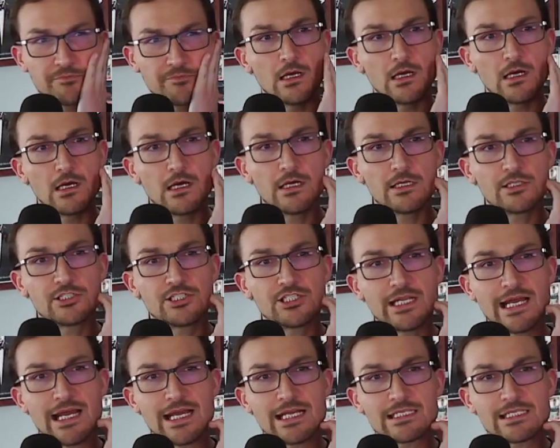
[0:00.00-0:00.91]
Uh,
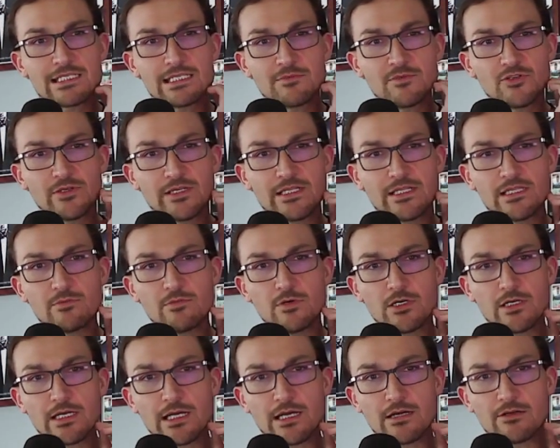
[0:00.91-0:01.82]
she asked him to read the
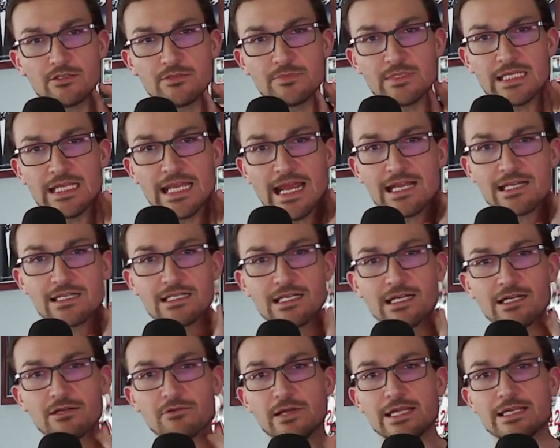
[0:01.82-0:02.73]
book, How to Be
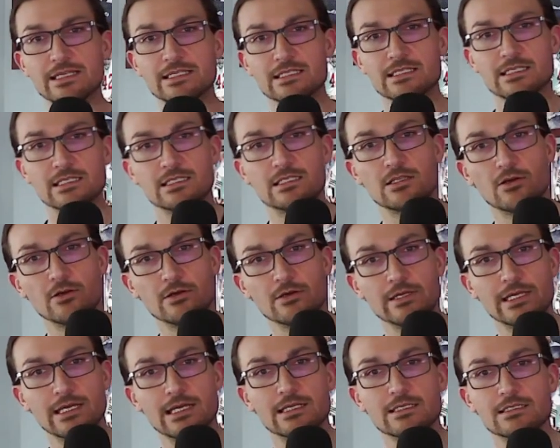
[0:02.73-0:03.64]
Anti-Racist. Oh,
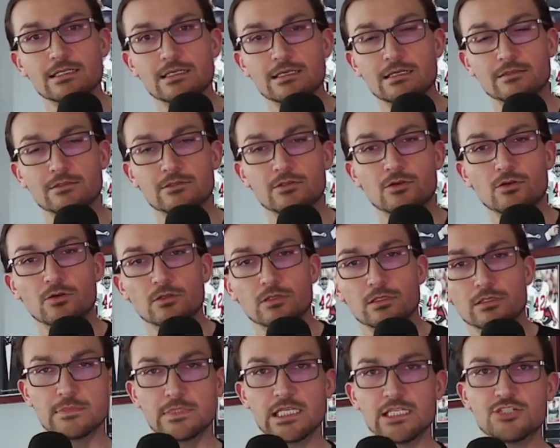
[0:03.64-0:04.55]
yes. Uh, cool.
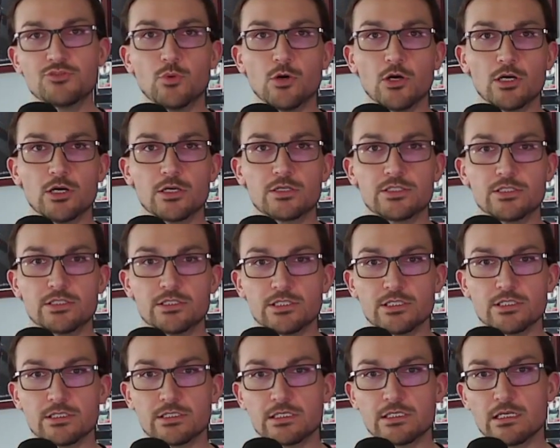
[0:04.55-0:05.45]
Teach a book to
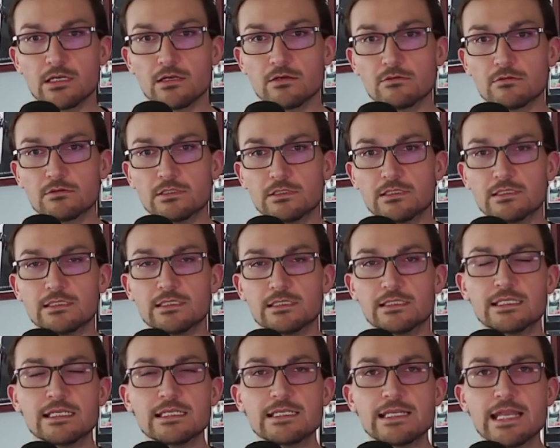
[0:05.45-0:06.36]
just, you know,
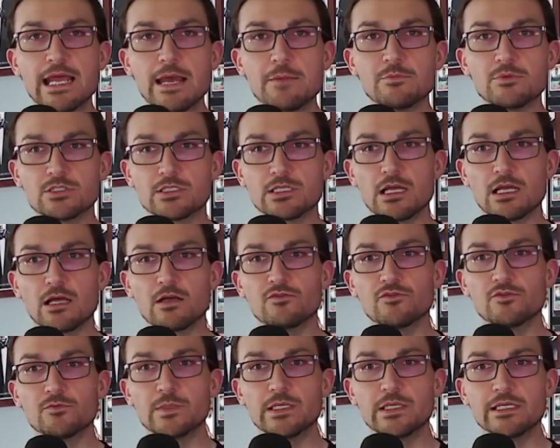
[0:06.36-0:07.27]
condemn yourself
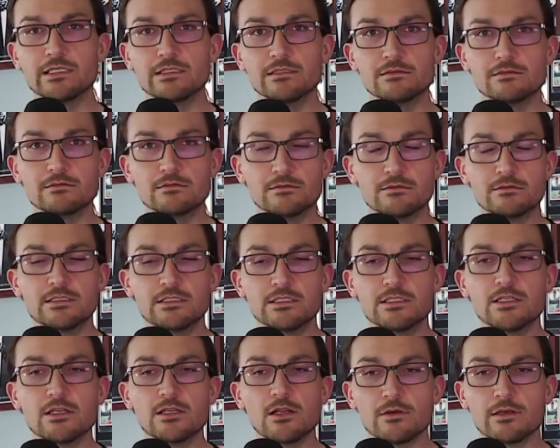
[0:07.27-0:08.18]
for being,
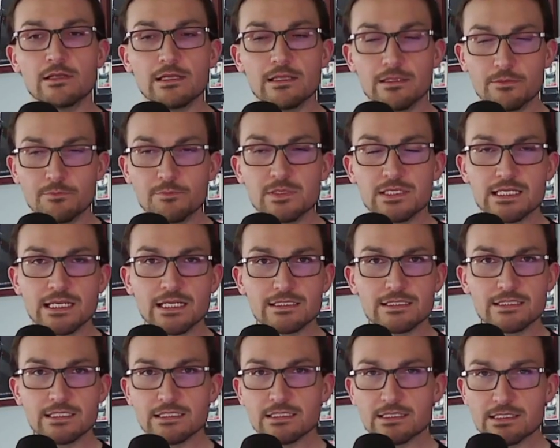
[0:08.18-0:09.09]
you know, uh,
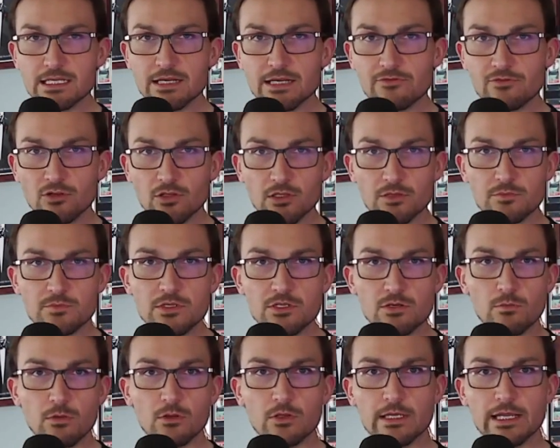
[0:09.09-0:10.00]
possessing several
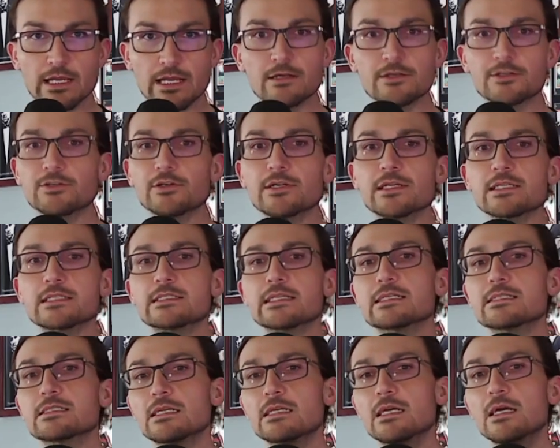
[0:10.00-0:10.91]
immutable
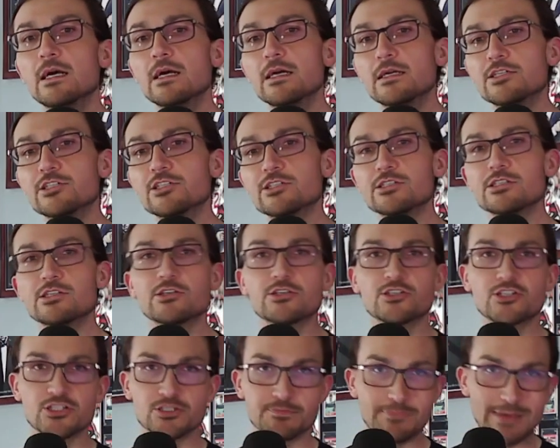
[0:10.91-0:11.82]
characteristics. You're, you're
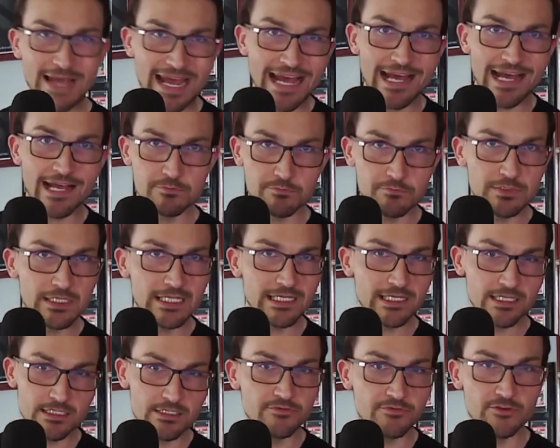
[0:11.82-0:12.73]
just bad
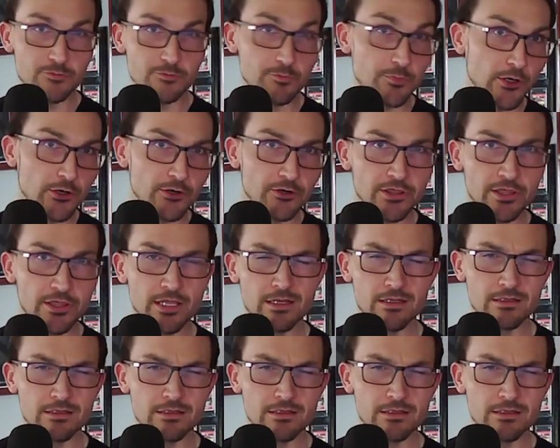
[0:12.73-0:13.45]
because of your birth.